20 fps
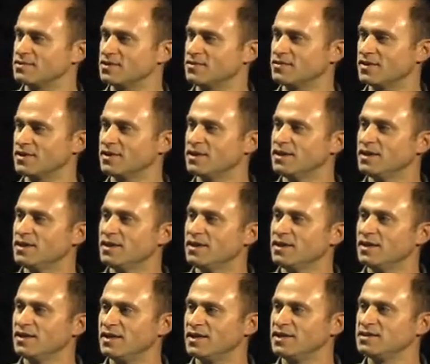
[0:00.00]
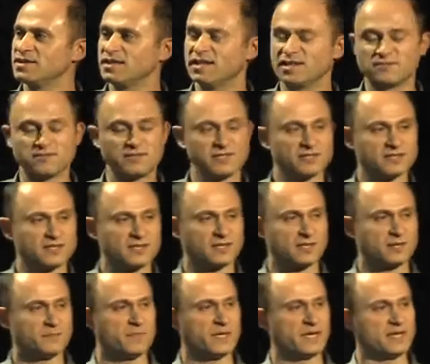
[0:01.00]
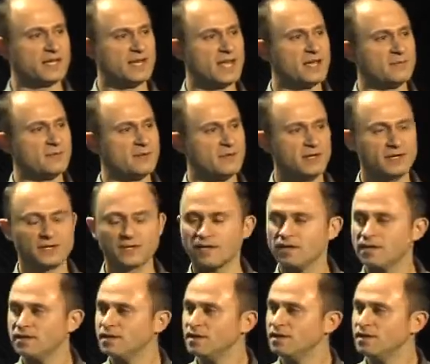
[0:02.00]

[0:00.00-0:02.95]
So the internet is really just like a big network.